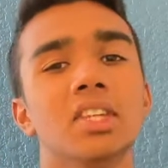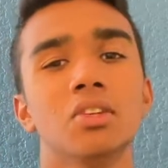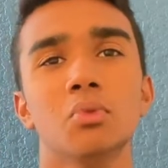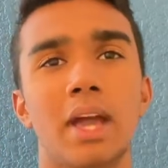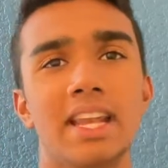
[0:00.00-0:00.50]
to
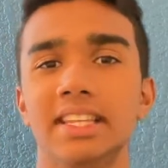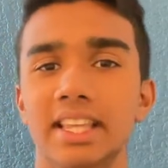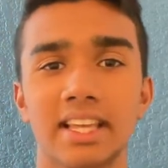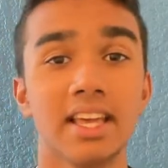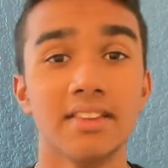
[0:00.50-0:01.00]
do
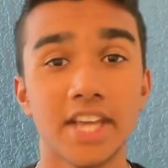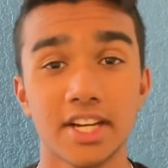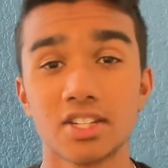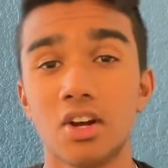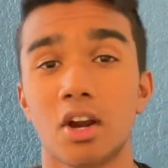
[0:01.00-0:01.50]
anything. That
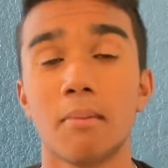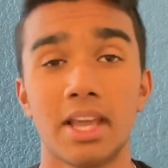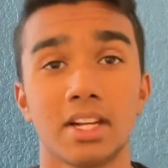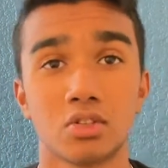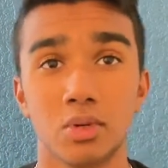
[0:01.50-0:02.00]
is
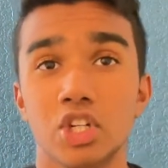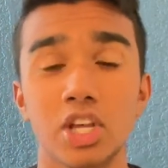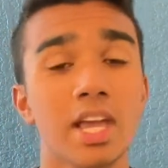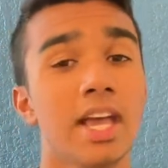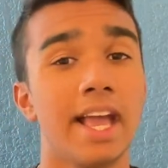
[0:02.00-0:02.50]
automatic
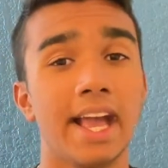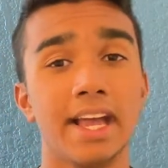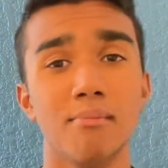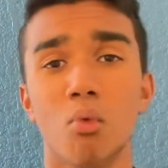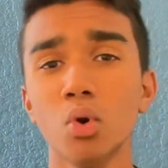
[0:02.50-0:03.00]
switching.
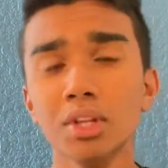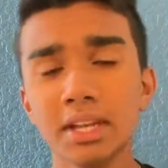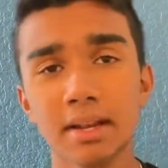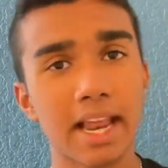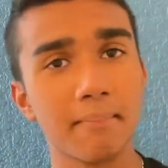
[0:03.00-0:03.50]
And more
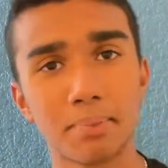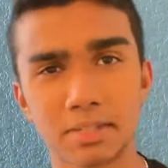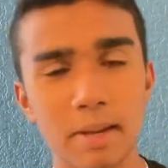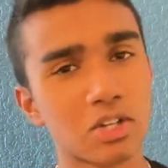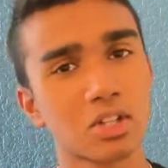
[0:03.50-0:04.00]
than
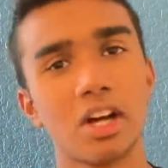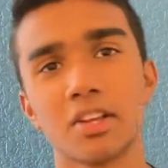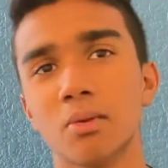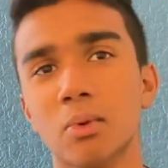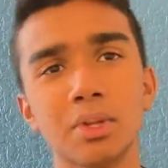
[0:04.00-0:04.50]
spatial
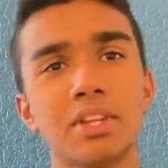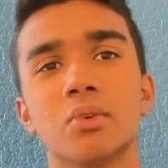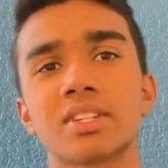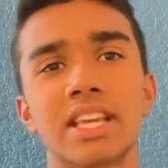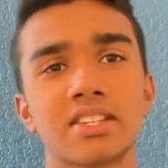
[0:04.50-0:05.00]
audio, more than
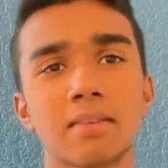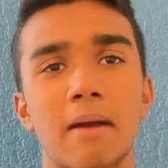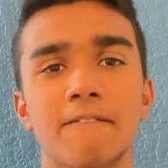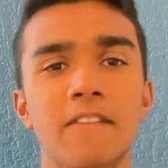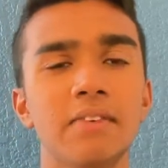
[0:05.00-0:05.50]
noise canceling,
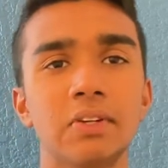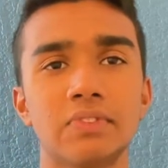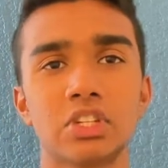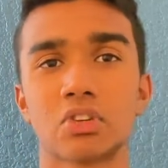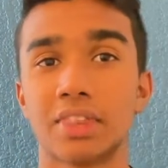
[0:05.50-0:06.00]
my favorite
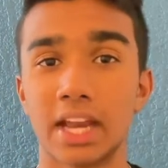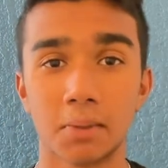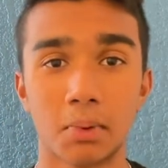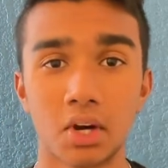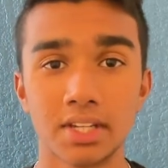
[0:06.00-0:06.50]
feature on the
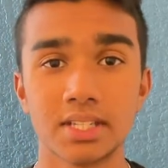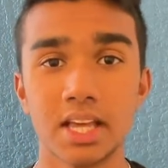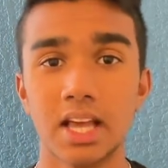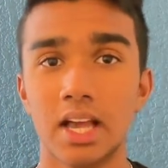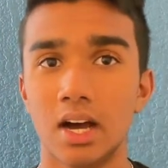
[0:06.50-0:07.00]
AirPods,
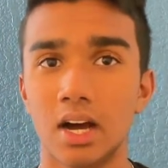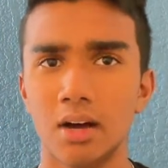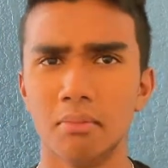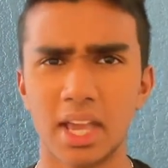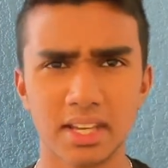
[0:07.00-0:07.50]

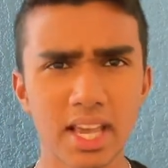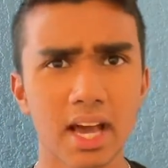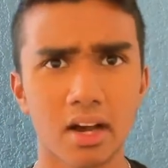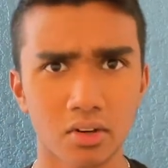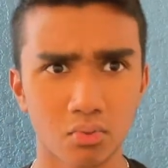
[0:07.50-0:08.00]

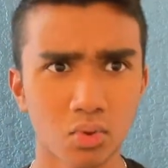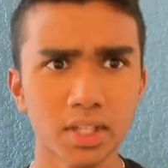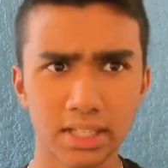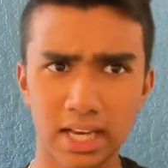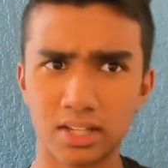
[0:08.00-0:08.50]
a
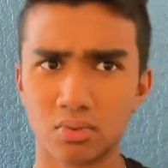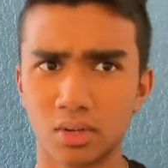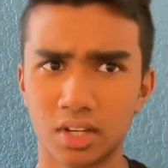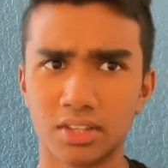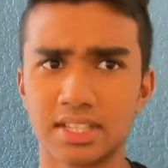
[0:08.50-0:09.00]
really nice
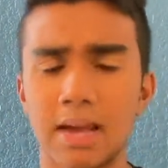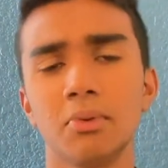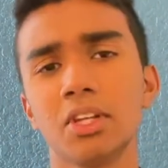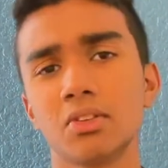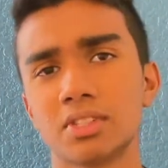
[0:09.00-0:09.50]
one on this Apple
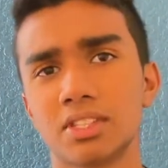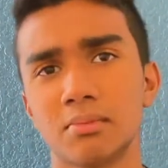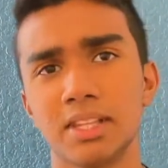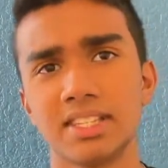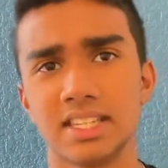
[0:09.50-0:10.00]
ecosystem
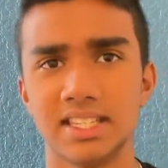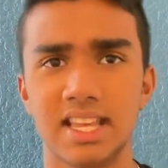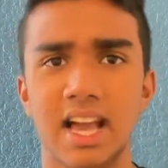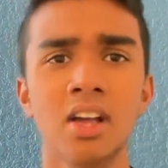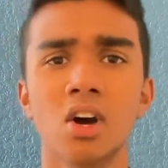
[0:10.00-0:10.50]
list is,
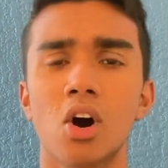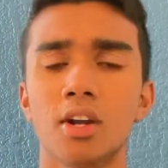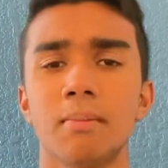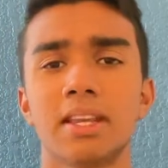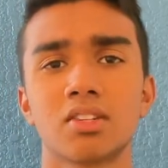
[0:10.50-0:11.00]

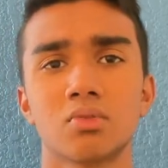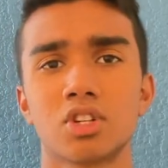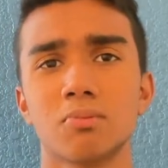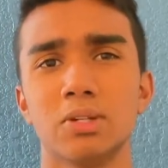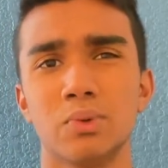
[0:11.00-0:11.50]
automatic
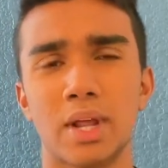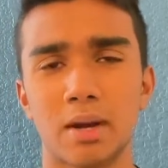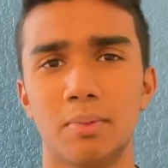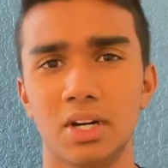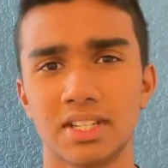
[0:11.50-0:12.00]
switching between
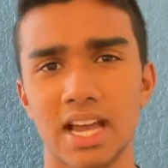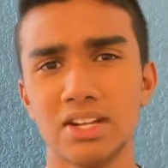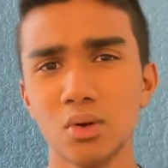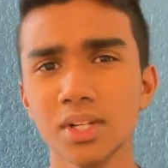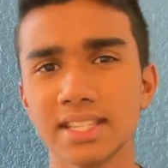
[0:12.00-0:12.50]
AirPods. I
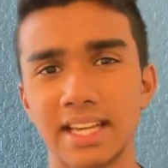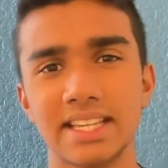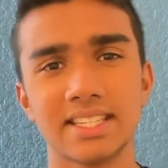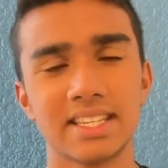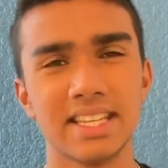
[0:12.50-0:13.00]
noticed that
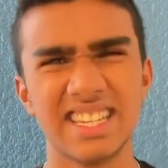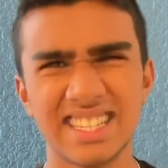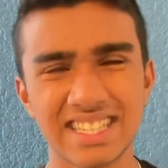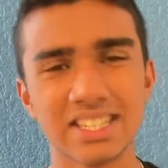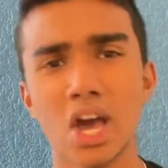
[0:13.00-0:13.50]
it
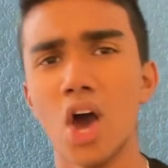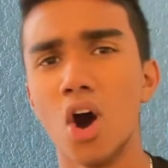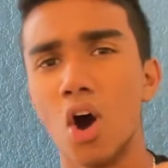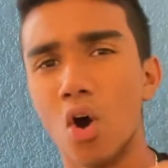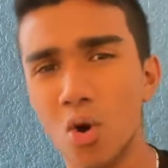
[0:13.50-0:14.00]
isn't
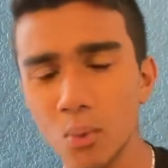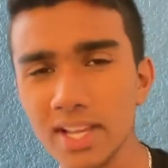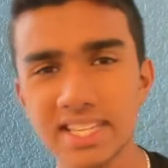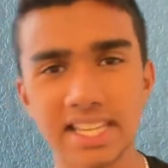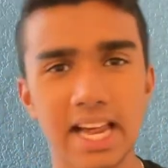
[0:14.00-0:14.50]

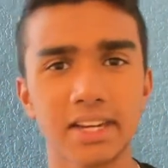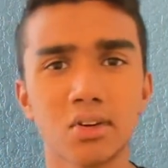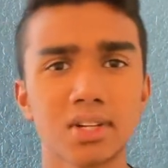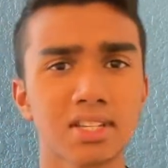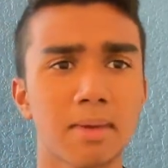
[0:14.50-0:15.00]
always as
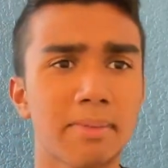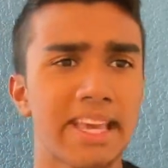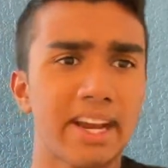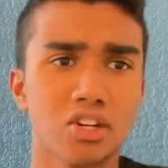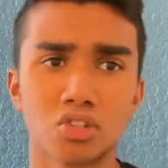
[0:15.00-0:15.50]
accurate as maybe
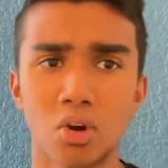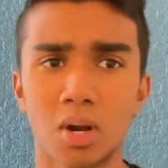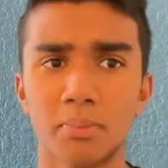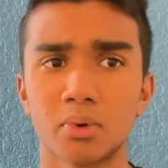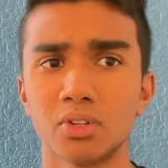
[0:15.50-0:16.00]

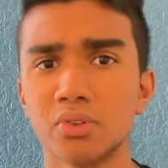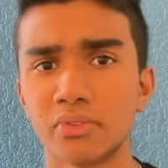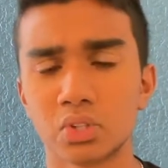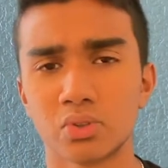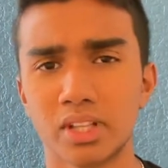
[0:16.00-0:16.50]
Airdrop or
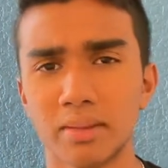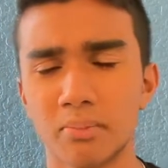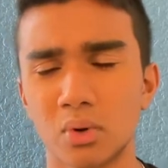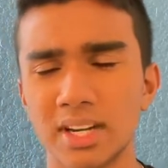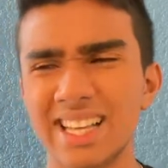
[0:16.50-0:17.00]
Universal
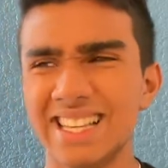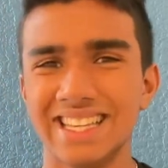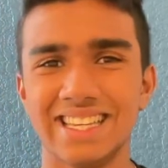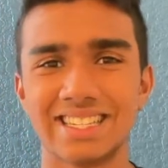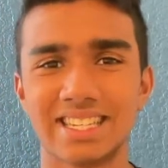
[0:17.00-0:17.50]
Clipboard.
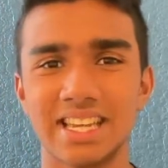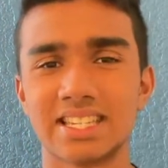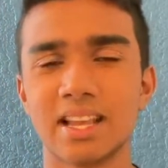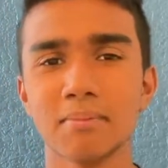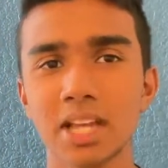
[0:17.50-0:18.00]

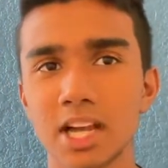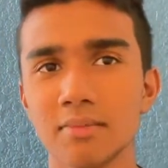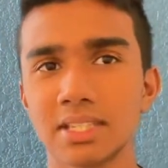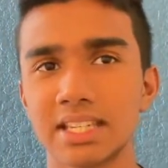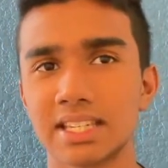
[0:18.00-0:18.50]

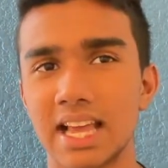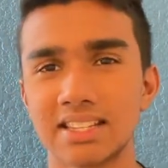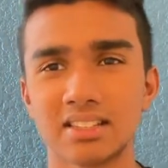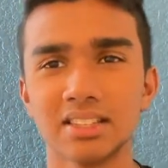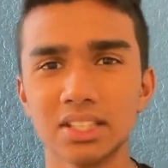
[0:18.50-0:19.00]
Sometimes it has
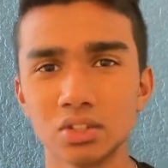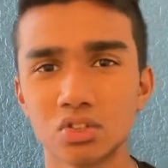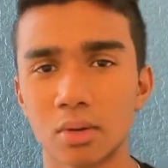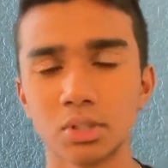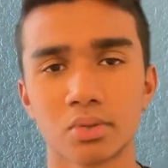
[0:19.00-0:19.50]
a little
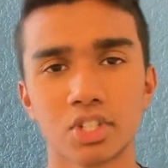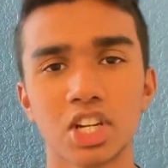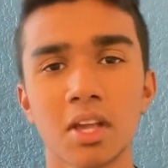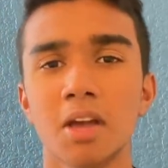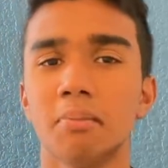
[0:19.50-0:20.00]
trouble
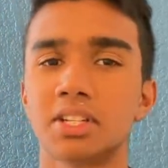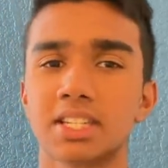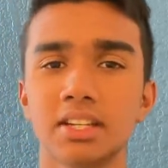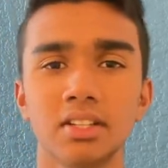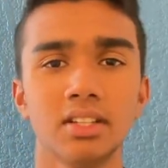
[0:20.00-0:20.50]
switching, but
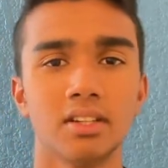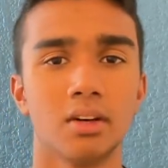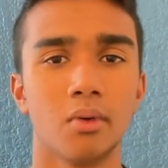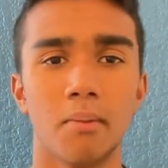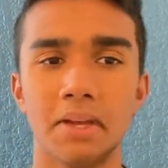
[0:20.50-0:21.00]
still
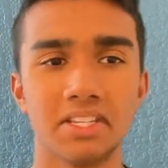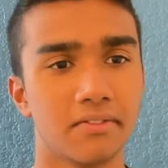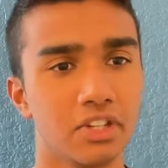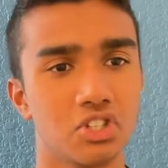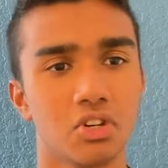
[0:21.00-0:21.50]
amazing
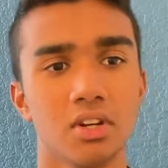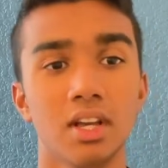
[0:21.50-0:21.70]
feature.